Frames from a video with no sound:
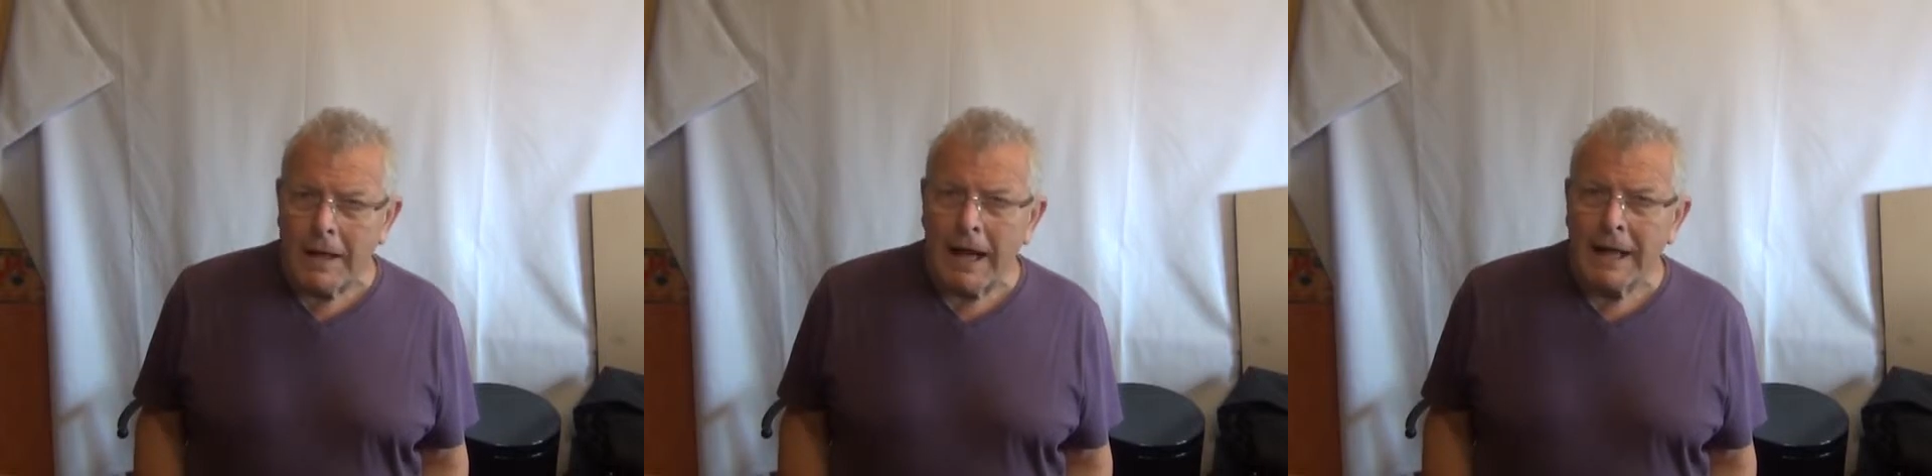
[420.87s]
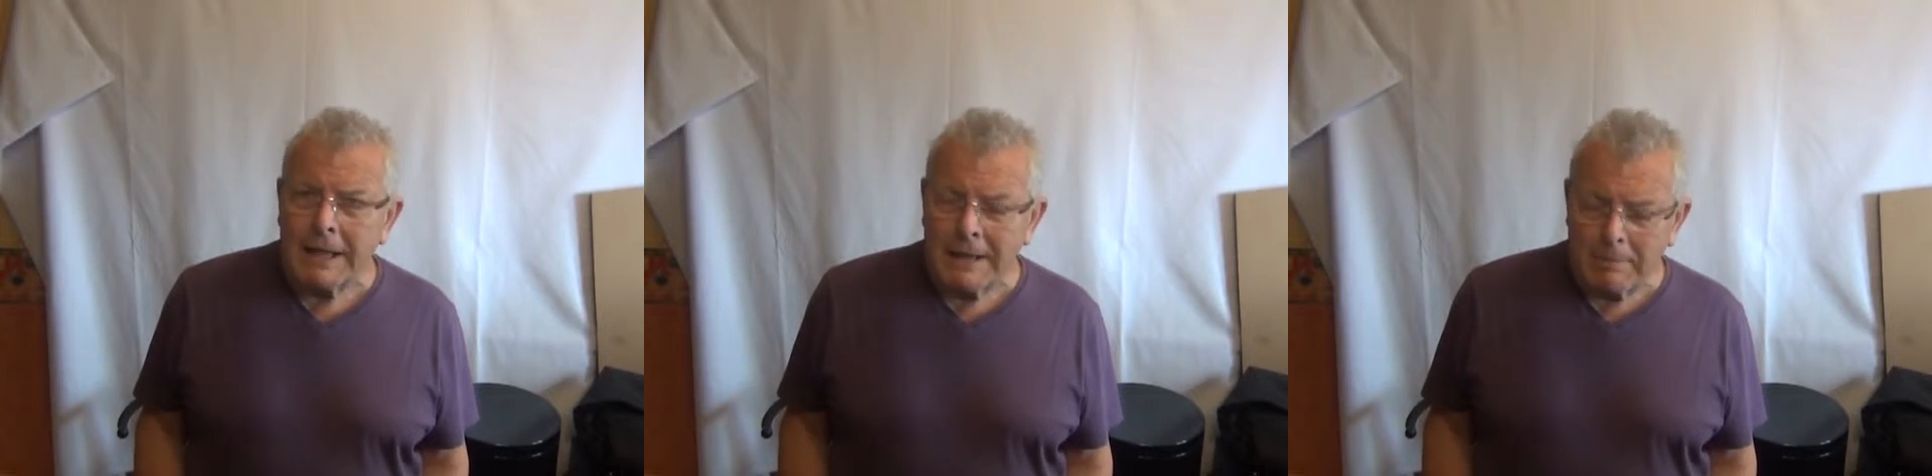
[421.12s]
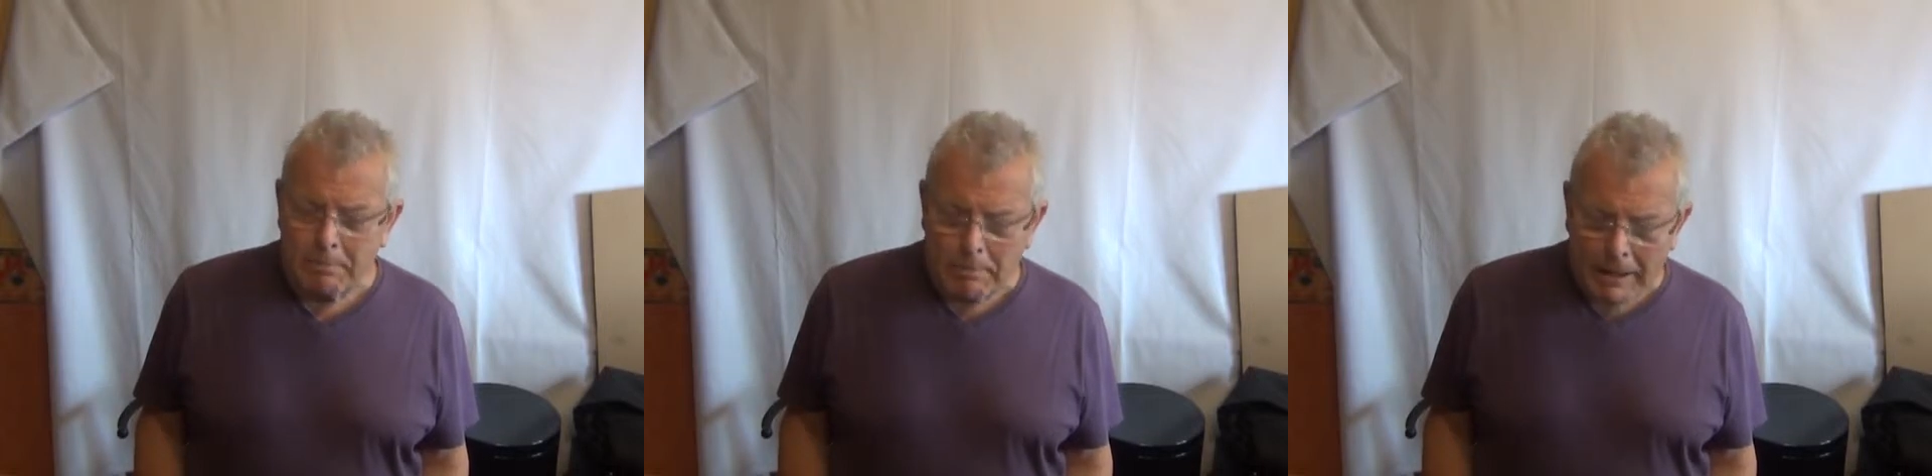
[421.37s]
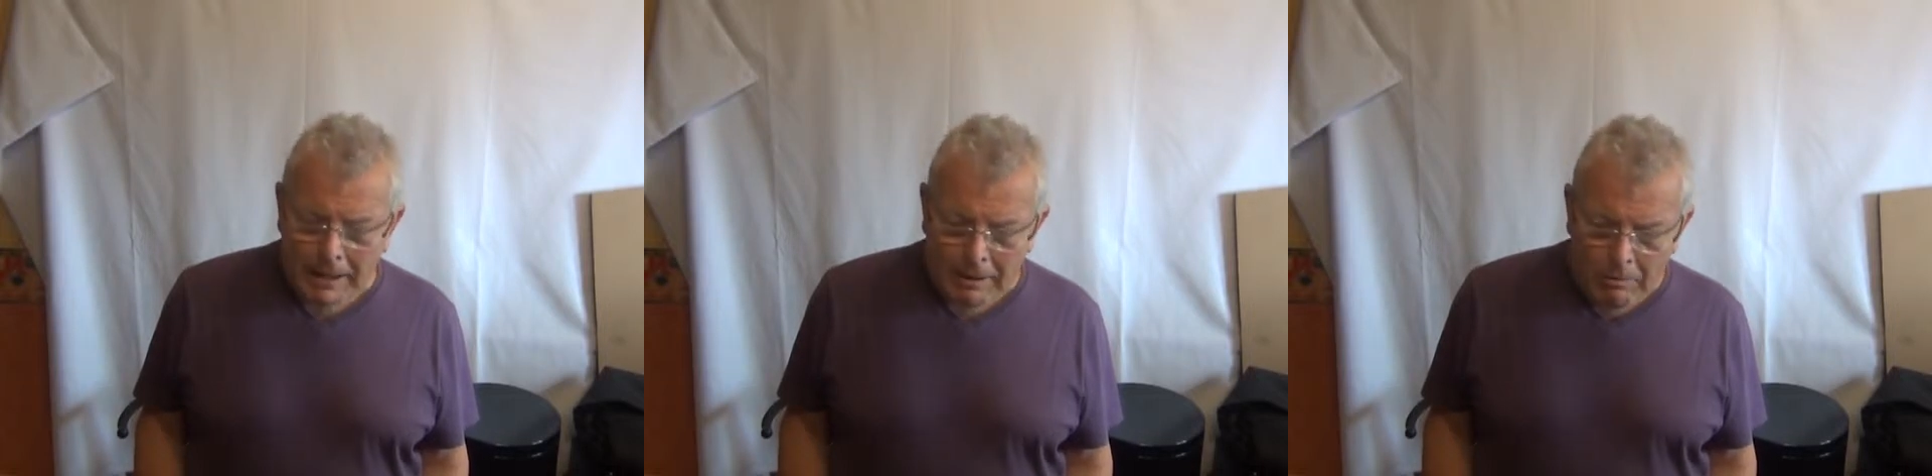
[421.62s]
That is the
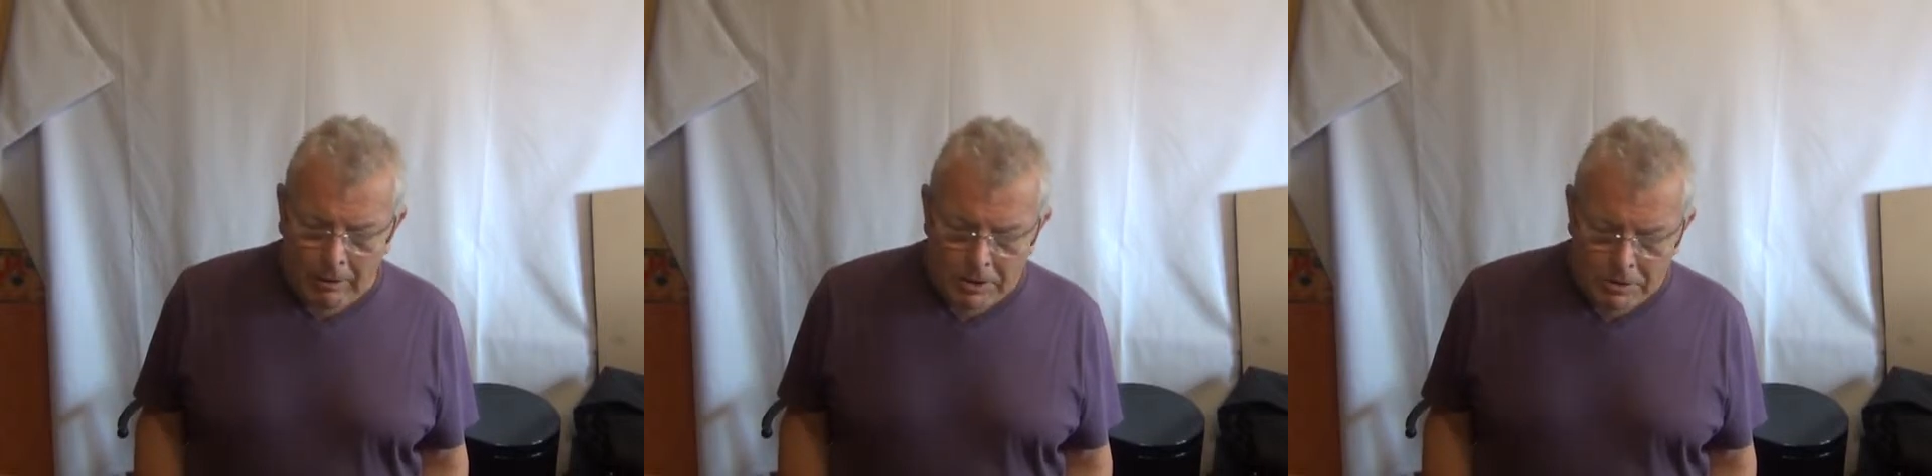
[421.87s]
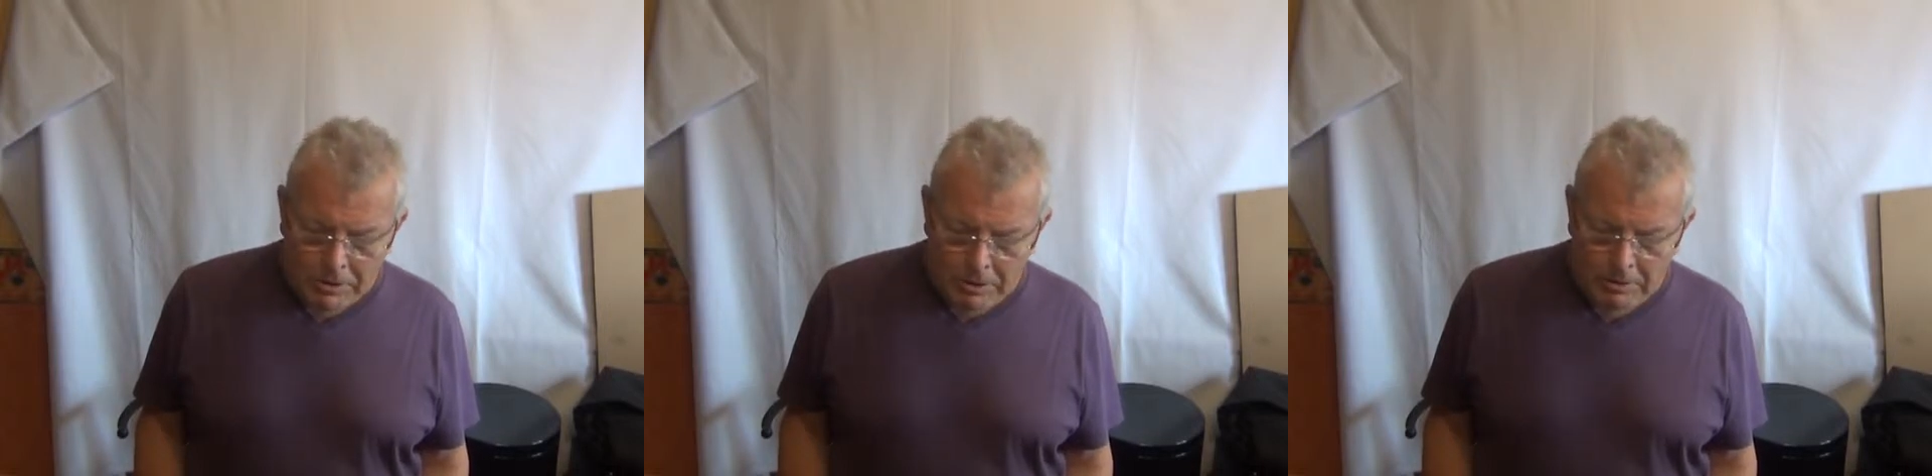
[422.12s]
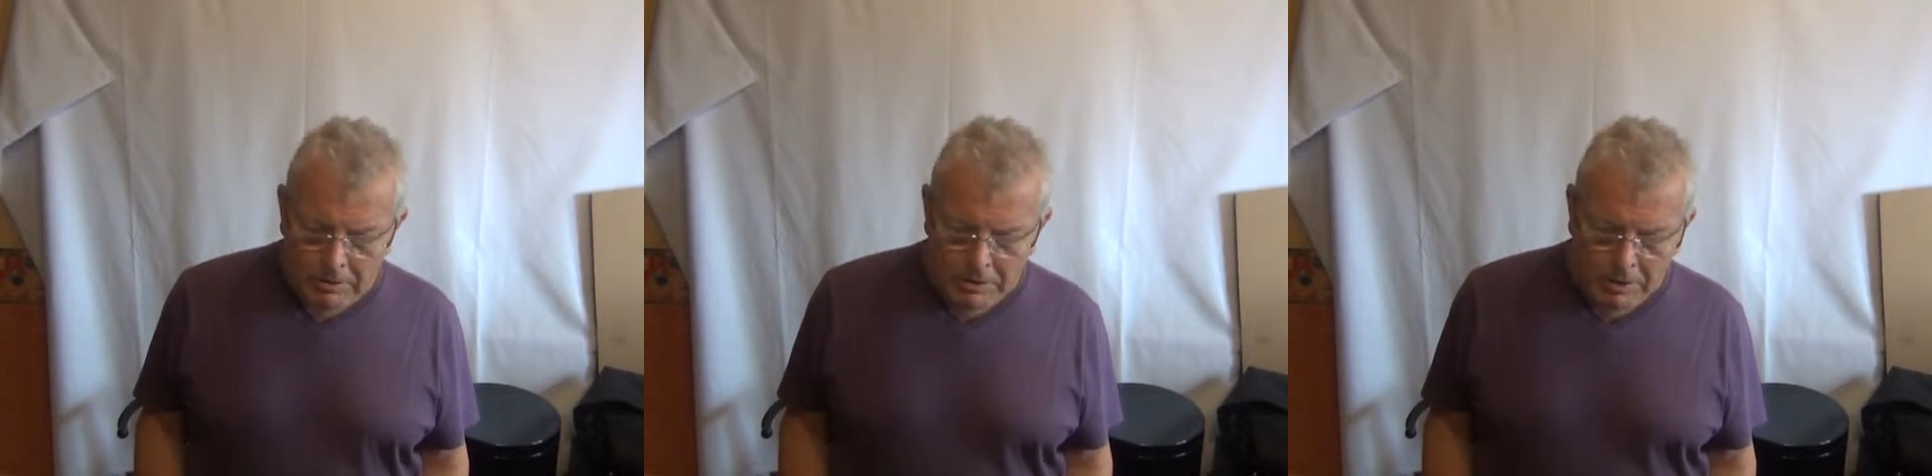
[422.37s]
big question.